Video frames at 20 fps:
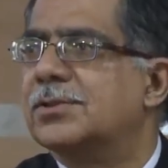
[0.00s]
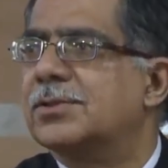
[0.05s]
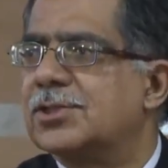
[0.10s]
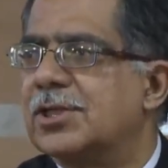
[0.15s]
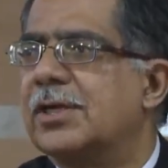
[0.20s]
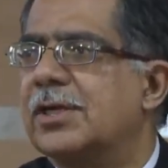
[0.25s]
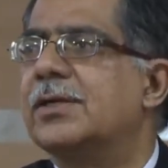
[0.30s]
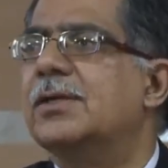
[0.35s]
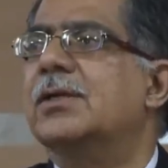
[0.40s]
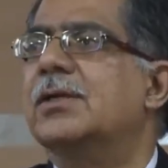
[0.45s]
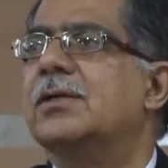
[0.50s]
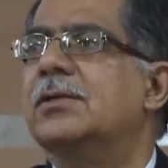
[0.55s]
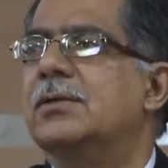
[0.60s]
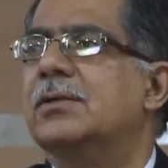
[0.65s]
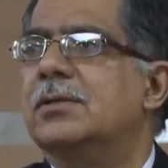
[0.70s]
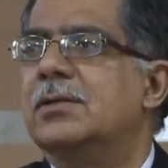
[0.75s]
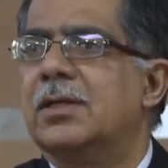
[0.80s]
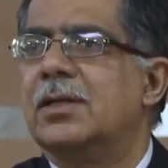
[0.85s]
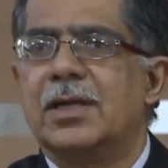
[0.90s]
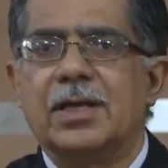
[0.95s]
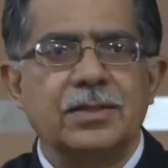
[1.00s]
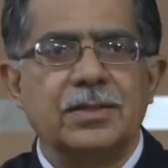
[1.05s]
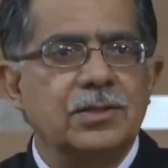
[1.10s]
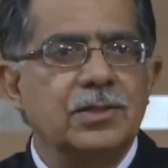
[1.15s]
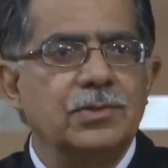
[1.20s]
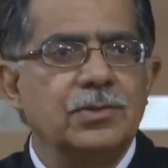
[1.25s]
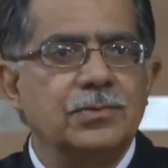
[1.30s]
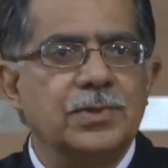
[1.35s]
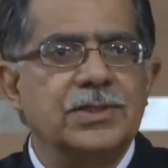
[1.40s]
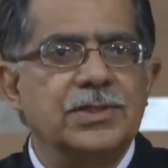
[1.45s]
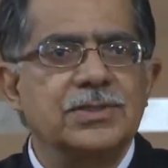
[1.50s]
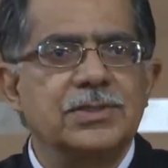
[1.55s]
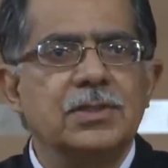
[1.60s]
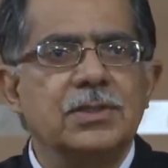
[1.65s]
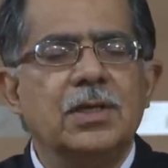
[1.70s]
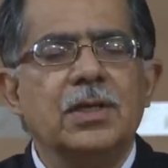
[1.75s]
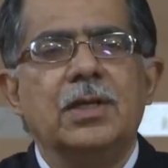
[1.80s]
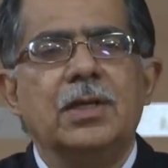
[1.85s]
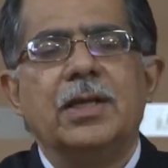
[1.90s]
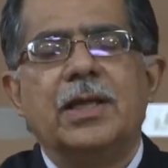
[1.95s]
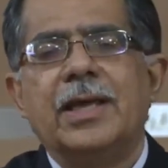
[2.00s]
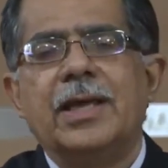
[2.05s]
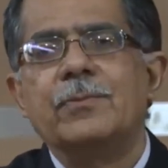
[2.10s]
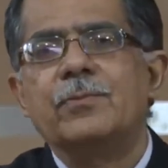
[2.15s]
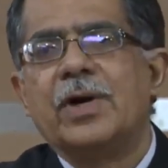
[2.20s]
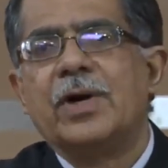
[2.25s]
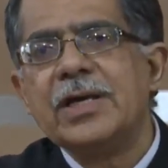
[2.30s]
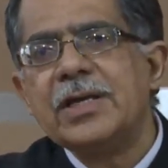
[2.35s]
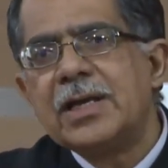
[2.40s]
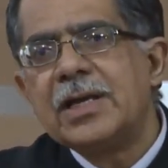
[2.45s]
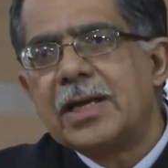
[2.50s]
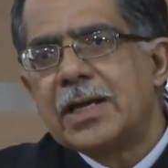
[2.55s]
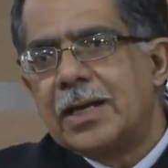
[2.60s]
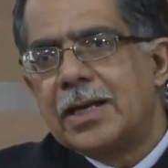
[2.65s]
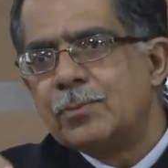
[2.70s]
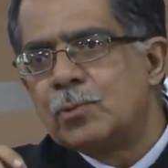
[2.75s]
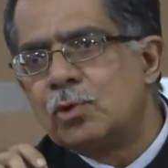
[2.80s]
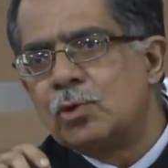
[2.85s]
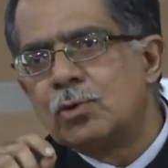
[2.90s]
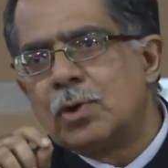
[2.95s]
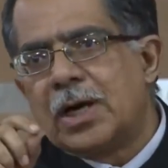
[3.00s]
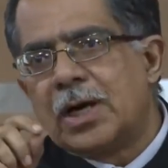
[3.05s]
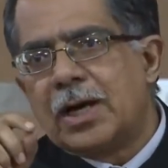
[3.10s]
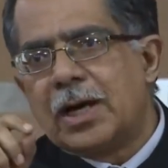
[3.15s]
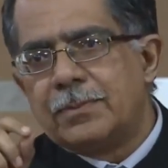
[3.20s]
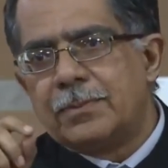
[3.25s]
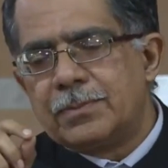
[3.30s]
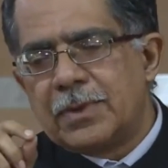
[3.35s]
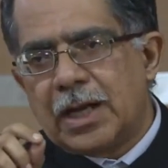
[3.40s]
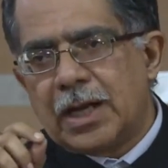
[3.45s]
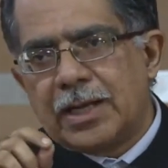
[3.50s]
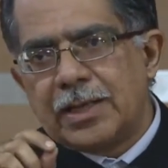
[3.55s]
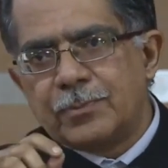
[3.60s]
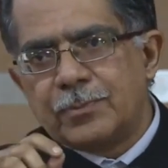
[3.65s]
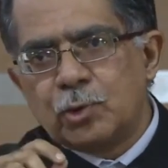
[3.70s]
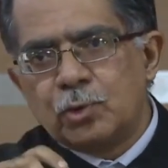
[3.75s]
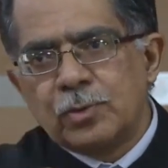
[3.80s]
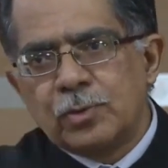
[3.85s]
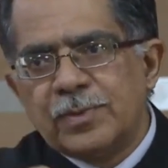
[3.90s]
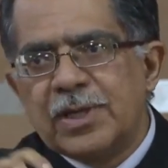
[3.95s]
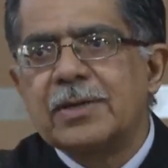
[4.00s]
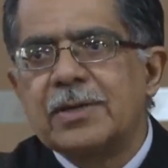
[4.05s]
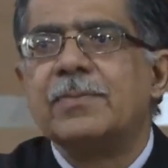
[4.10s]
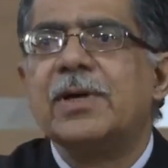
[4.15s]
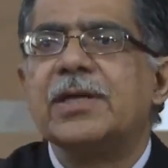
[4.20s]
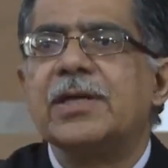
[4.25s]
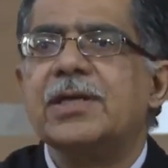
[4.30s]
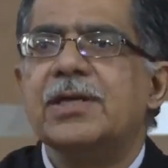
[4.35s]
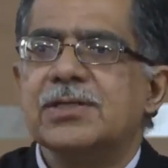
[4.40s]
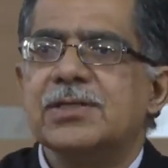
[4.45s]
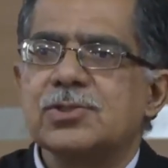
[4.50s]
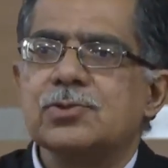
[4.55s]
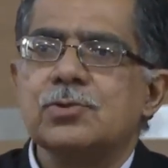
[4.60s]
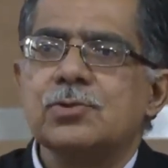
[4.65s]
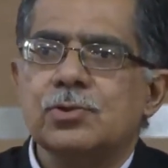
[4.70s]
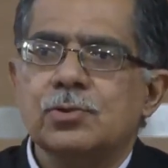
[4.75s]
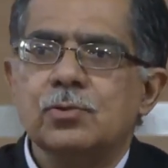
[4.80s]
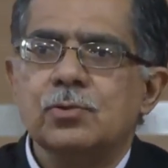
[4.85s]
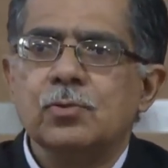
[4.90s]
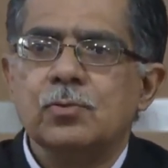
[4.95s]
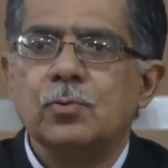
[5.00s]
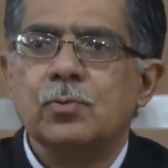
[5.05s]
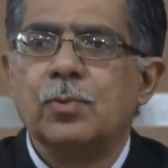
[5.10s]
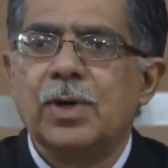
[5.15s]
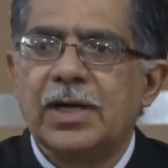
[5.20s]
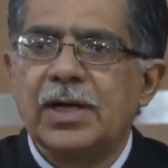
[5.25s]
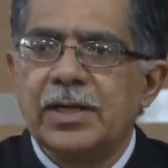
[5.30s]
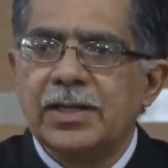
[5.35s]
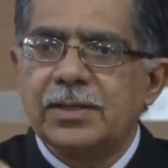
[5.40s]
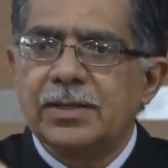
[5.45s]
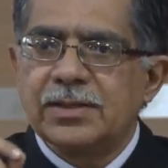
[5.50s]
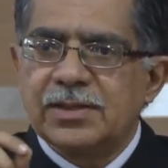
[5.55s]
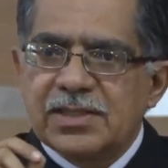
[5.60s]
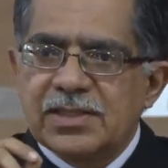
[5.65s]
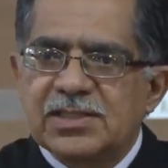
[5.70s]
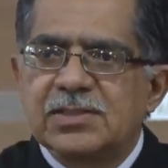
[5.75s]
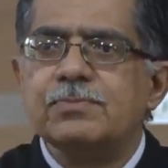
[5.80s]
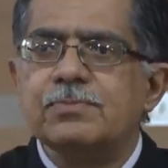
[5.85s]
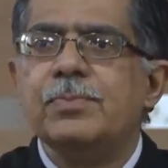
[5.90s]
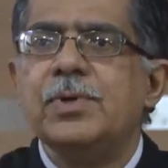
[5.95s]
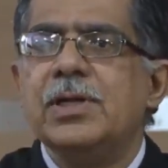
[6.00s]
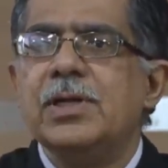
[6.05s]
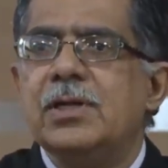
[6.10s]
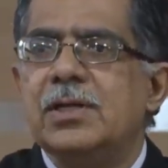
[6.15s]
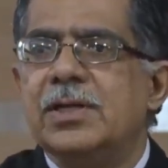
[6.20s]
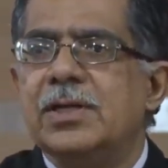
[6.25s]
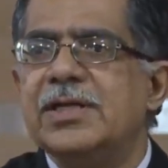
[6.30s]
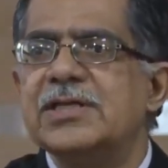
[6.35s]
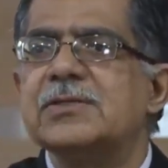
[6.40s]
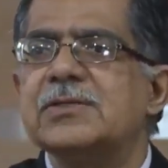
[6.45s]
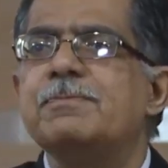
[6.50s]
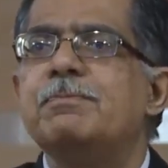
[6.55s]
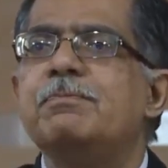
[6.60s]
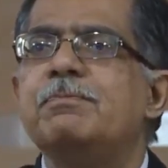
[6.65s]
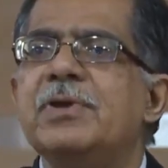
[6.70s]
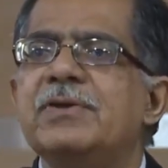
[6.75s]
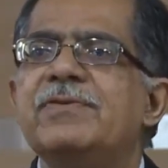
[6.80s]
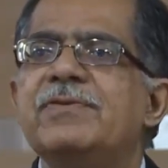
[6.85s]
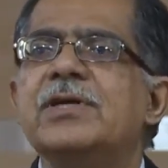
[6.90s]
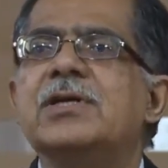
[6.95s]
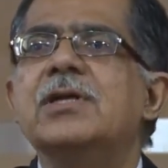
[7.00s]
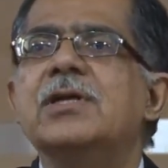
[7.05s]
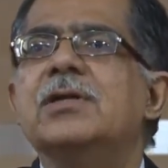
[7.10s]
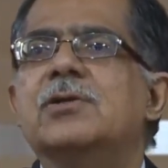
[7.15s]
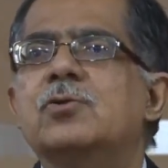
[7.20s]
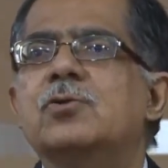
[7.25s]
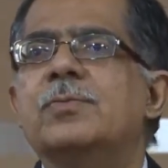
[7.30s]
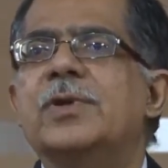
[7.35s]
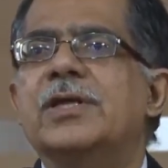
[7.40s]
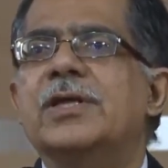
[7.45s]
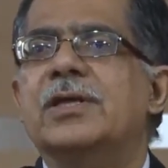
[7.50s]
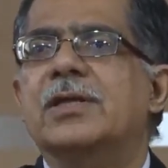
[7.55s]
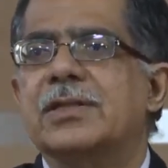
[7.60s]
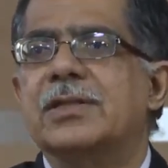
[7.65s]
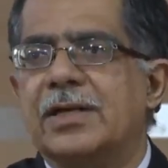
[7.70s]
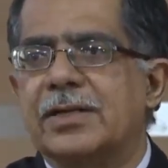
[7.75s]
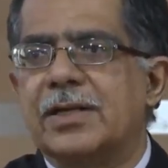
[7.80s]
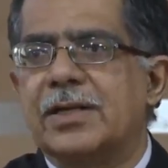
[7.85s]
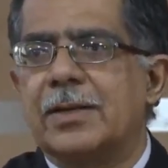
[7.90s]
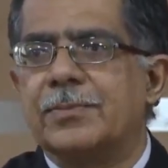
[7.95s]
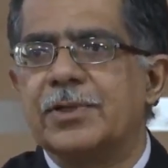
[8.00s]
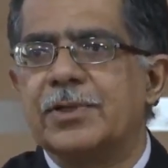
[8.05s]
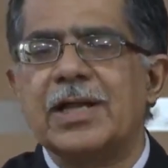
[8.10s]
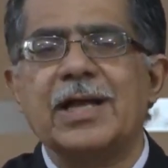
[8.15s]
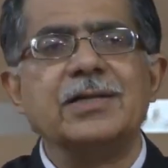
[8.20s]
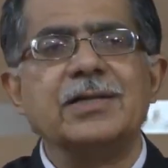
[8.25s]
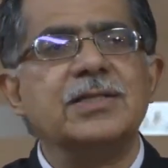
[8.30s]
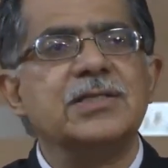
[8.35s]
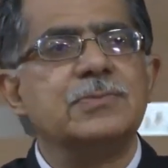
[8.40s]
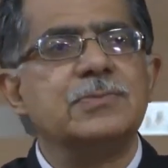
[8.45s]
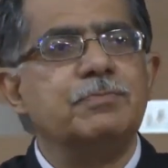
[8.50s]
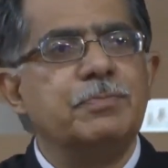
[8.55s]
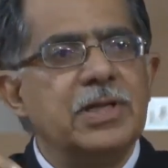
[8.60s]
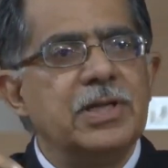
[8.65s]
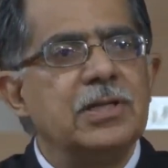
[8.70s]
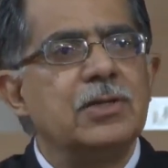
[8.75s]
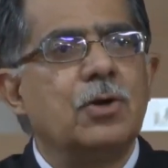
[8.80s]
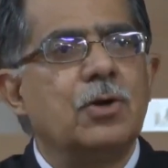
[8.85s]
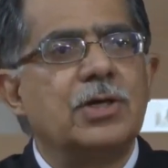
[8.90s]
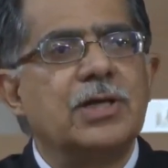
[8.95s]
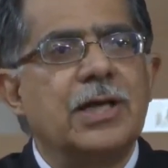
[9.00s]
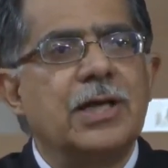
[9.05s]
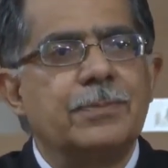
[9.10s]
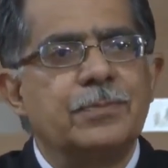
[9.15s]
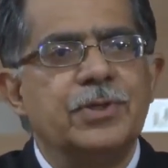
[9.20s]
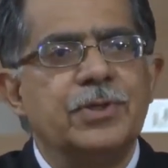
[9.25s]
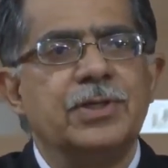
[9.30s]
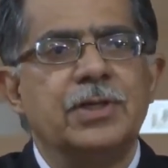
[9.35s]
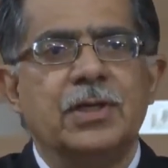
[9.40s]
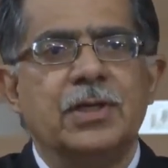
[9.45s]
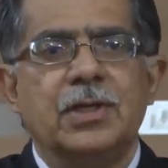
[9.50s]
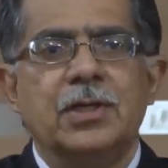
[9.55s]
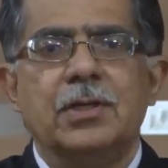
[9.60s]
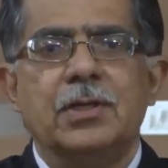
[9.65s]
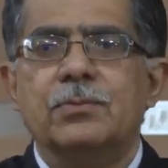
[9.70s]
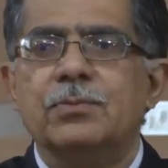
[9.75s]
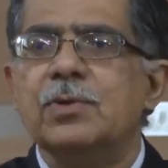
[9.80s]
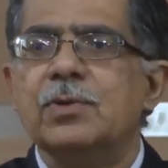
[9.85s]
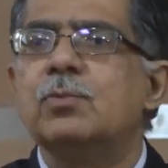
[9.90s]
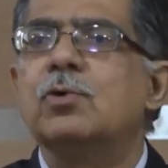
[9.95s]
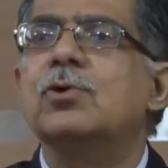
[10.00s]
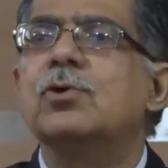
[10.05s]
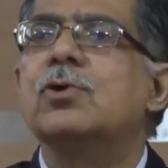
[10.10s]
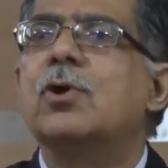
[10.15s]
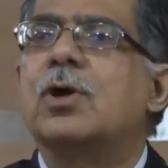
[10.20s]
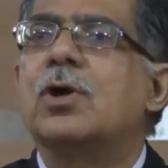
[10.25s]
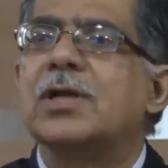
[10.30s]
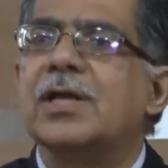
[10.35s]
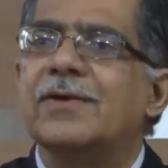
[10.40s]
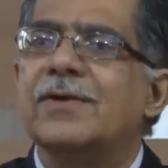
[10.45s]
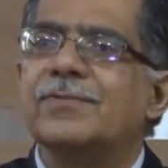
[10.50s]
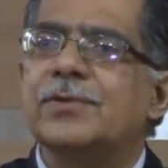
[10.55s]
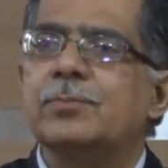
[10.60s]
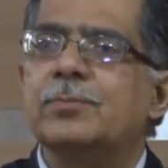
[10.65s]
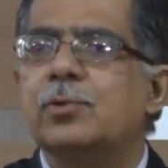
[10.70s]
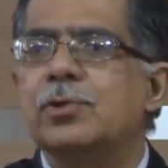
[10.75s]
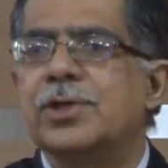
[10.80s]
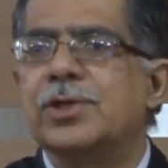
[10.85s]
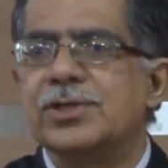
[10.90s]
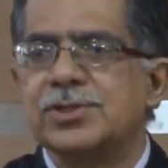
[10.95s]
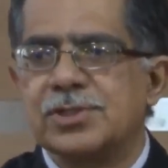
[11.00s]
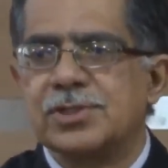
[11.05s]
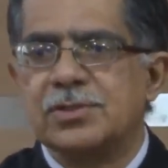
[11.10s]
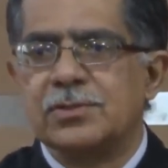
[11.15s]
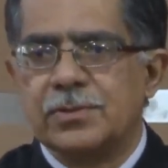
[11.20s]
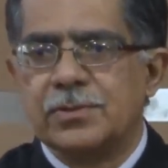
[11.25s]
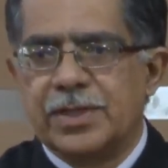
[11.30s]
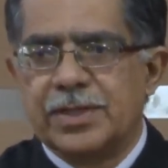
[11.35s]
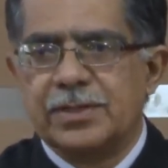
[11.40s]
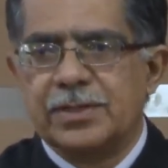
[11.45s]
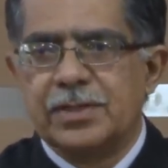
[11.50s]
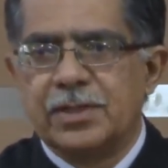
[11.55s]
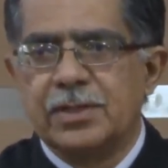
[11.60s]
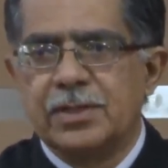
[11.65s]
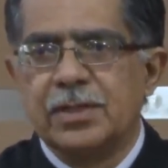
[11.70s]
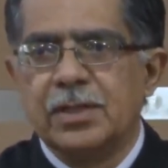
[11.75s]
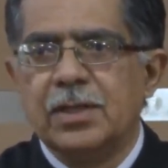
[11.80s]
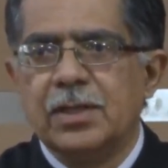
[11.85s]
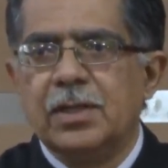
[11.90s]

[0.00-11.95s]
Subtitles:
China, and the US. And why I'm going to make my case to you, why this bill is pivotal to making that happen. Had this bill not happened, we would not have the potential to get there.